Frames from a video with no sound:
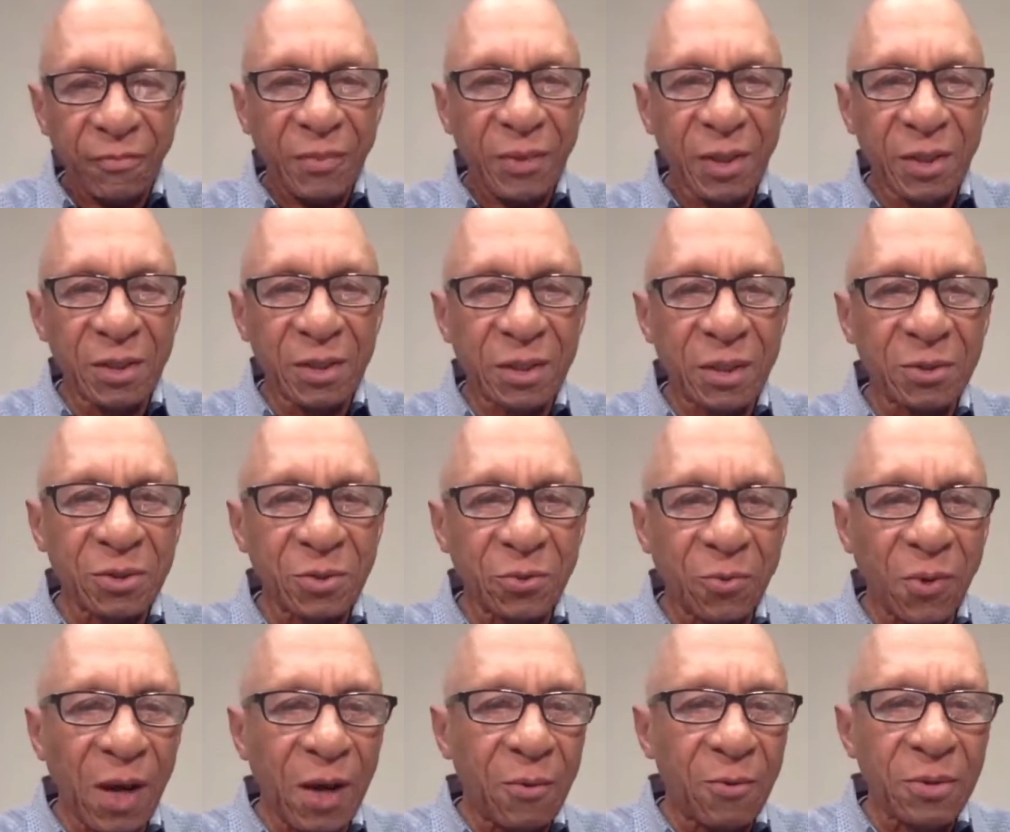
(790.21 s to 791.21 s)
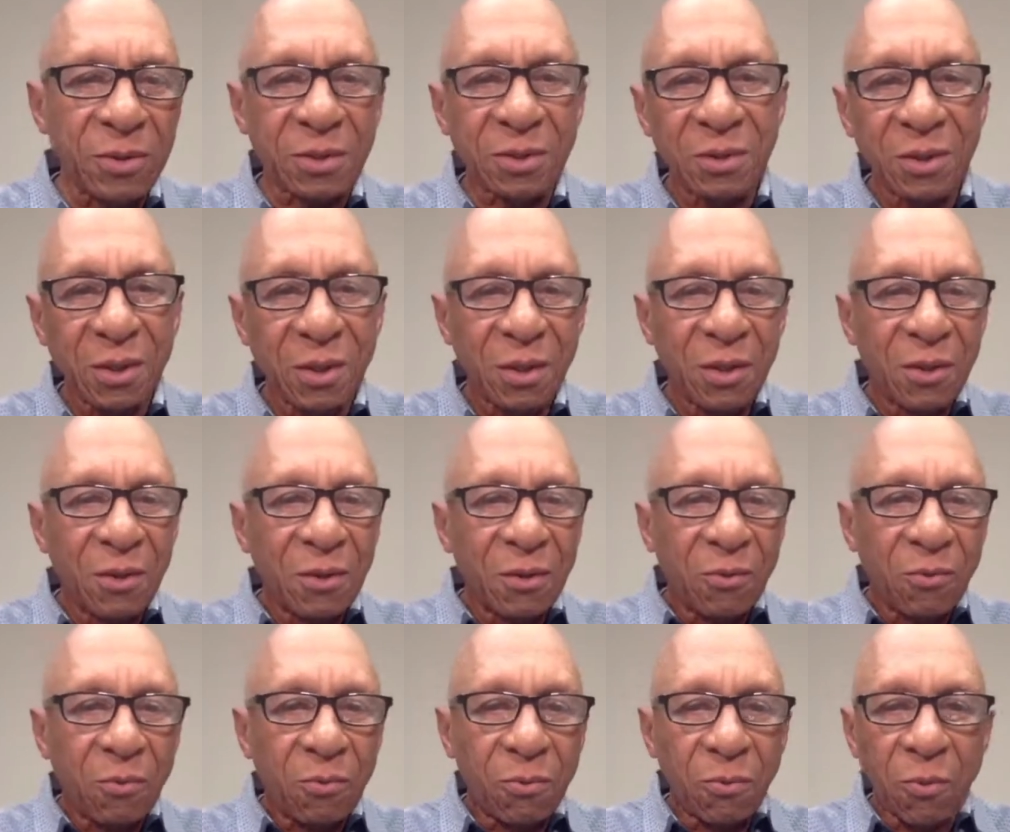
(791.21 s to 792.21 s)
He says, well,
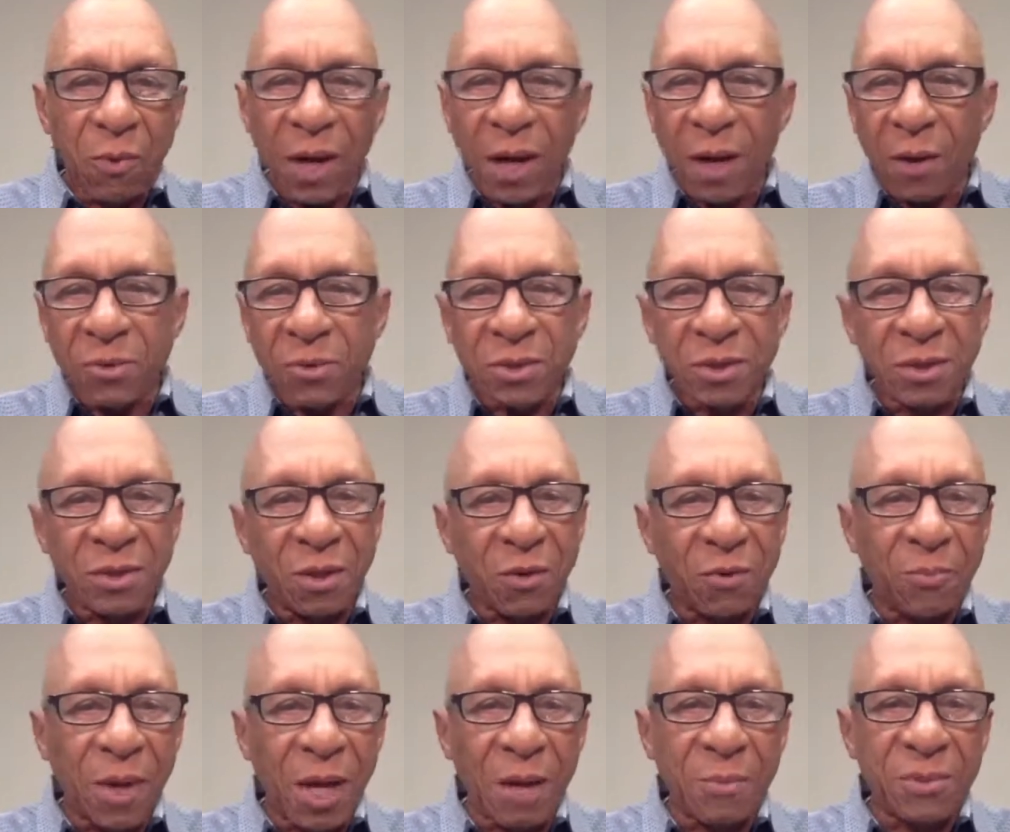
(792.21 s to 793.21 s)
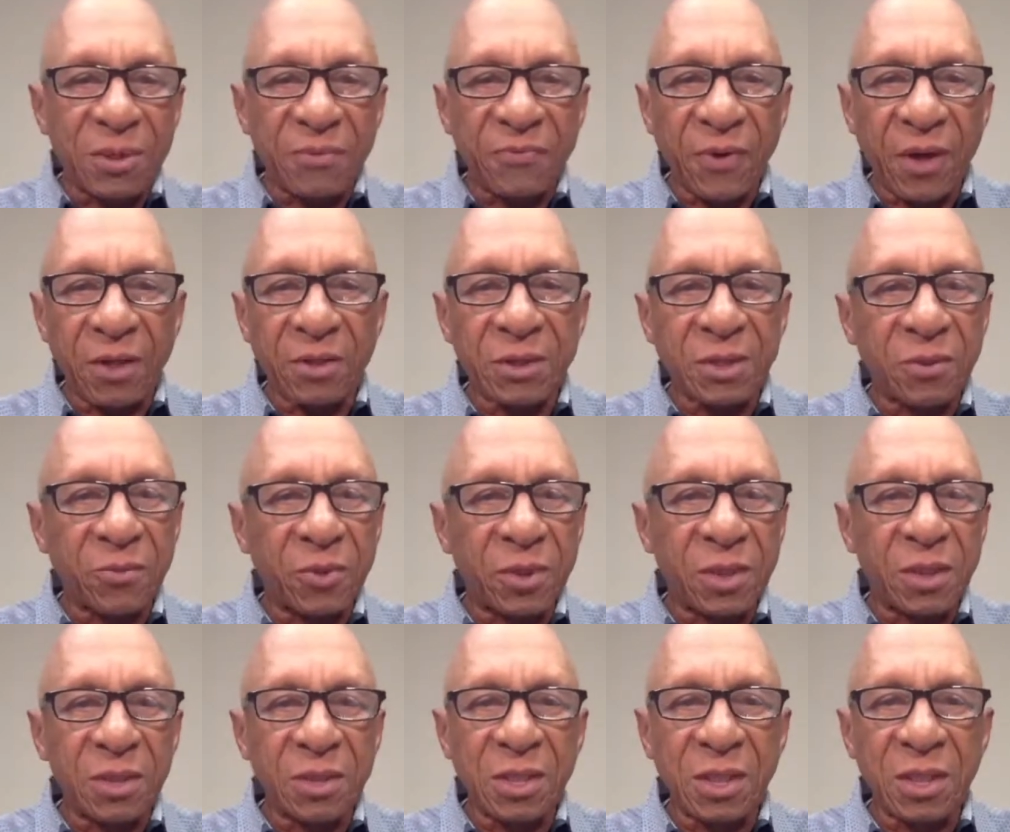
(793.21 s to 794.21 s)
why was it Obama's fault? He said,
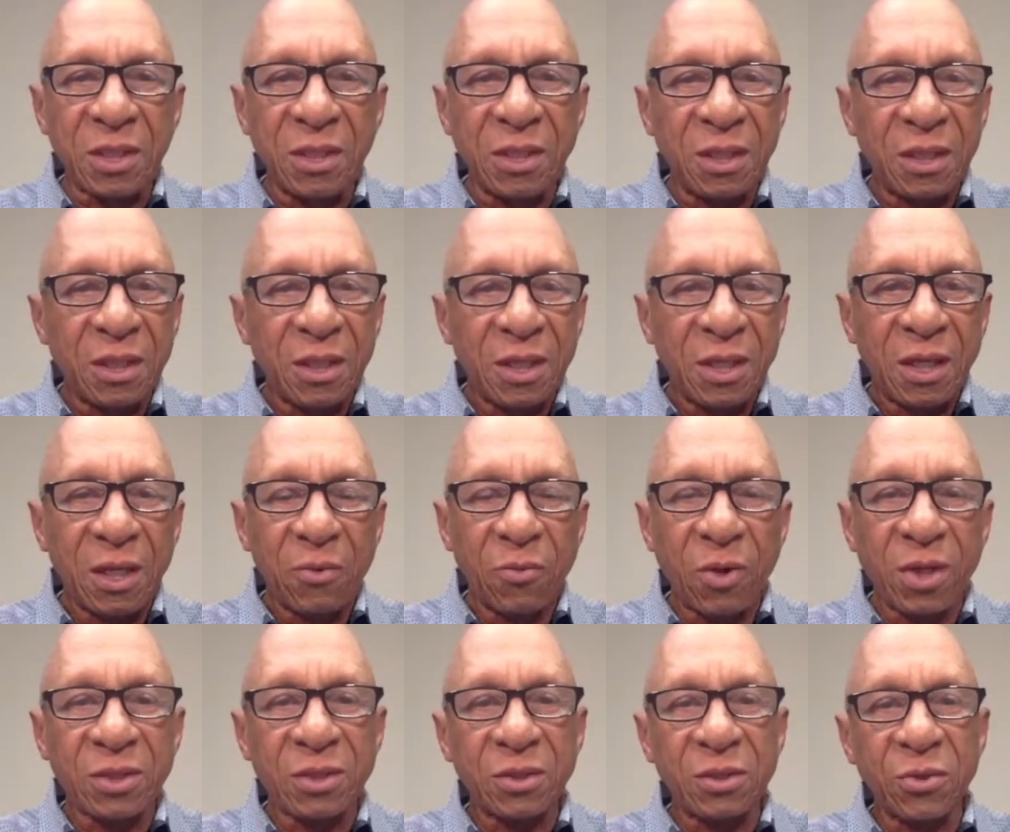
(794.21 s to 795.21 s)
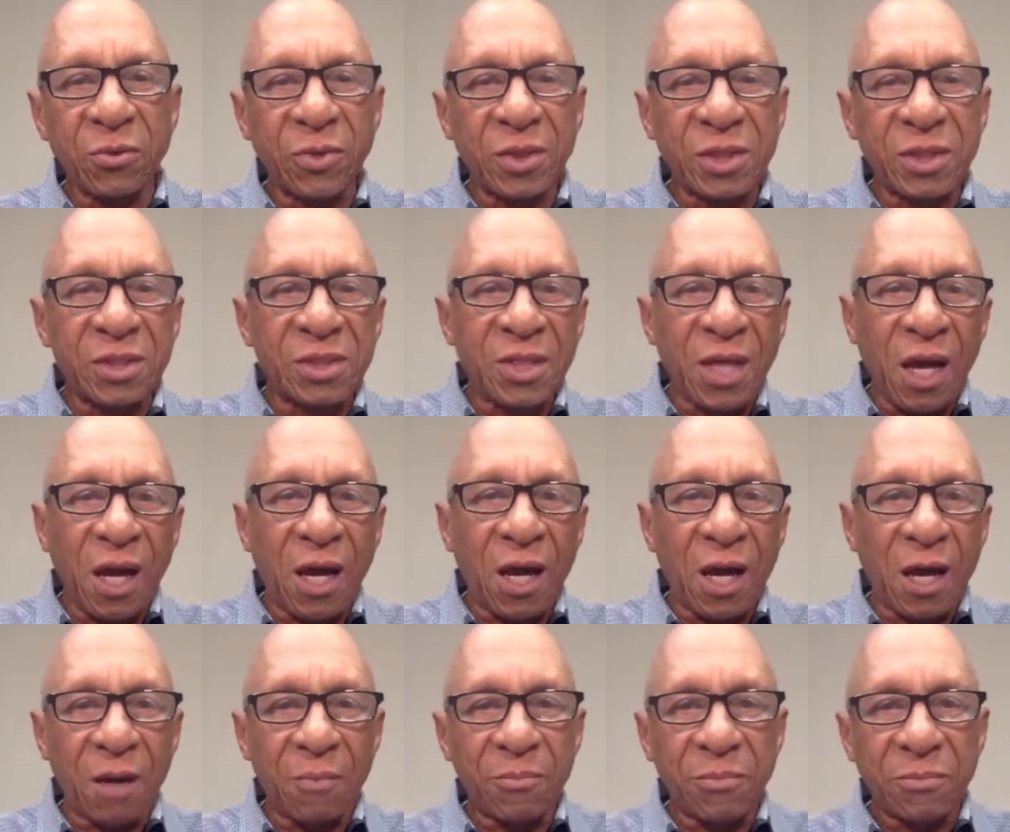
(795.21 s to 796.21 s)
because he wasn't doing his
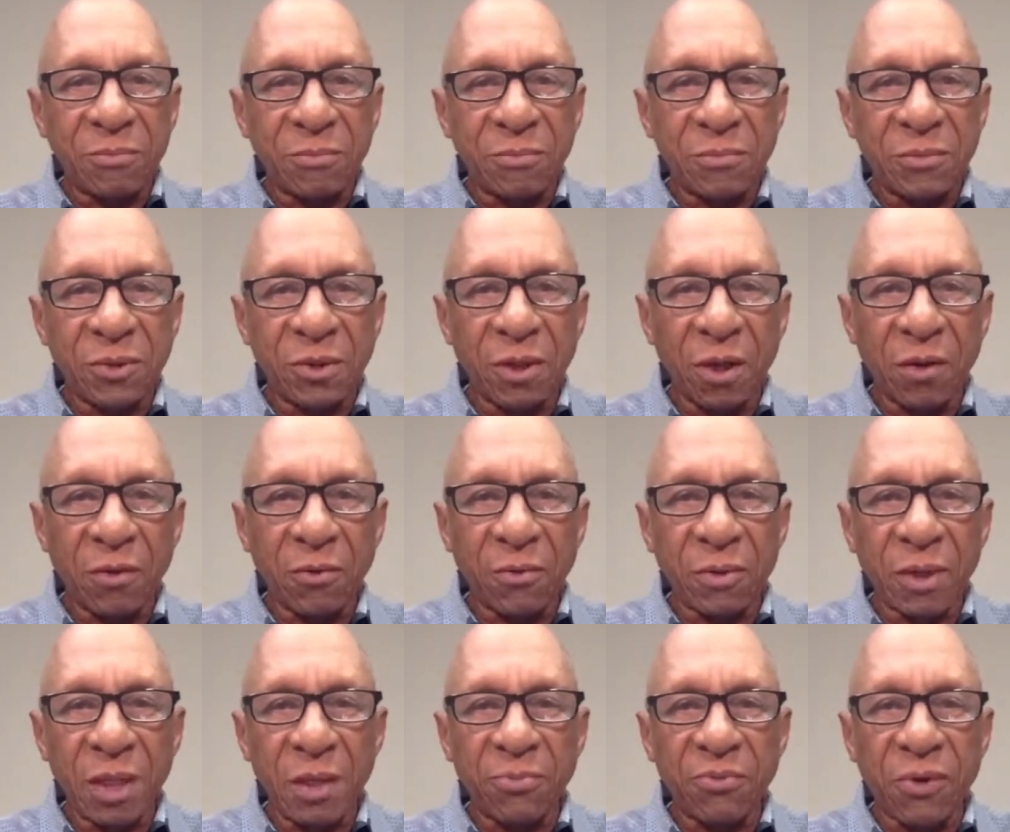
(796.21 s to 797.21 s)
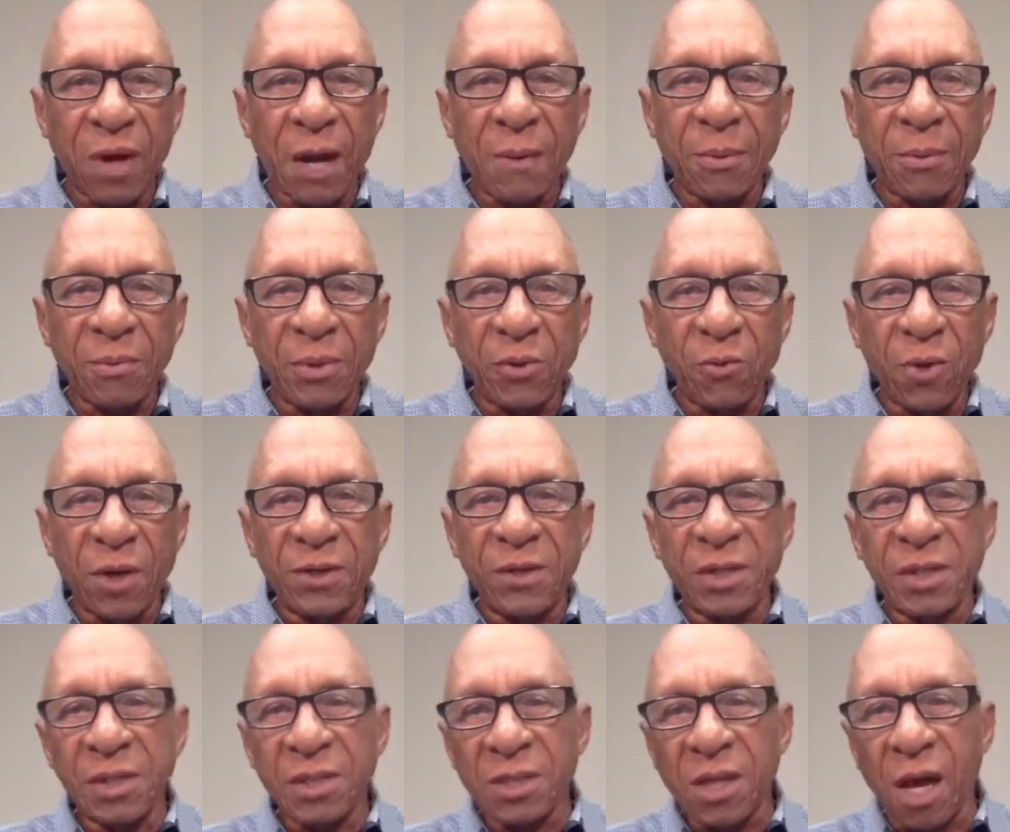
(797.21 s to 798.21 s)
job. He probably wasn't
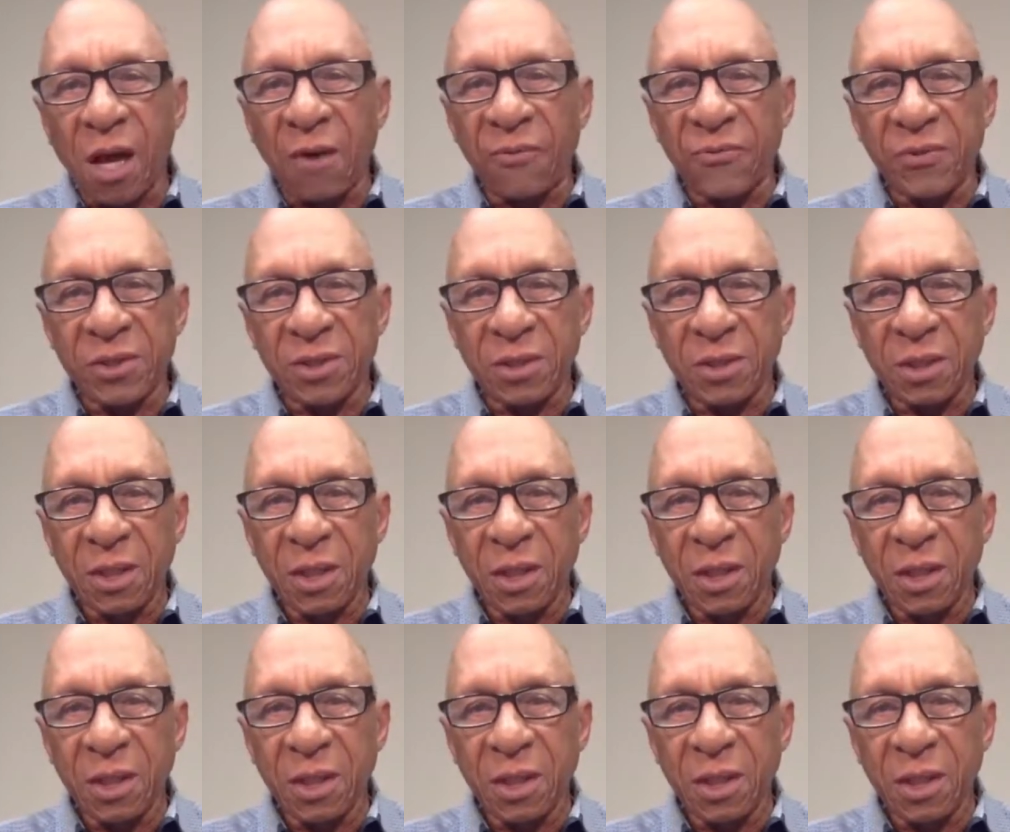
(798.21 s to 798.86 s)
in his office.